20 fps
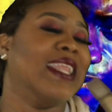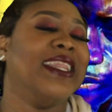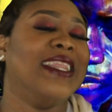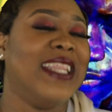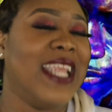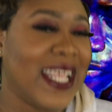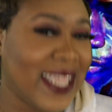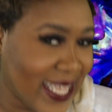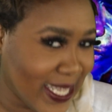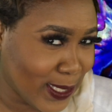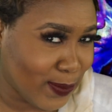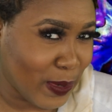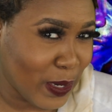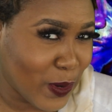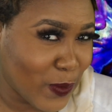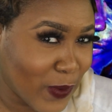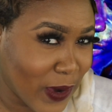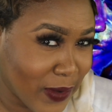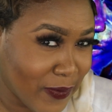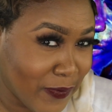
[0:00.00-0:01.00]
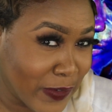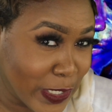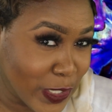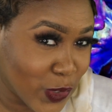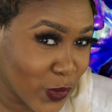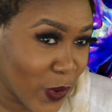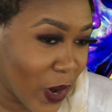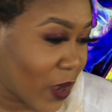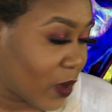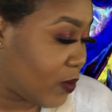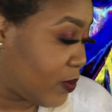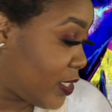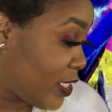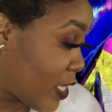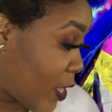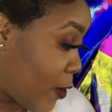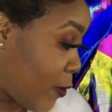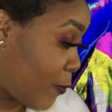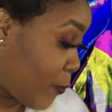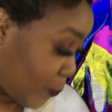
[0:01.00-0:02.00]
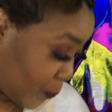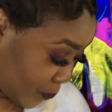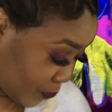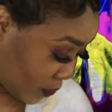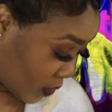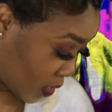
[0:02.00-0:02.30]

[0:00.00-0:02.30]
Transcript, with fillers: let this be the one for Jerome. So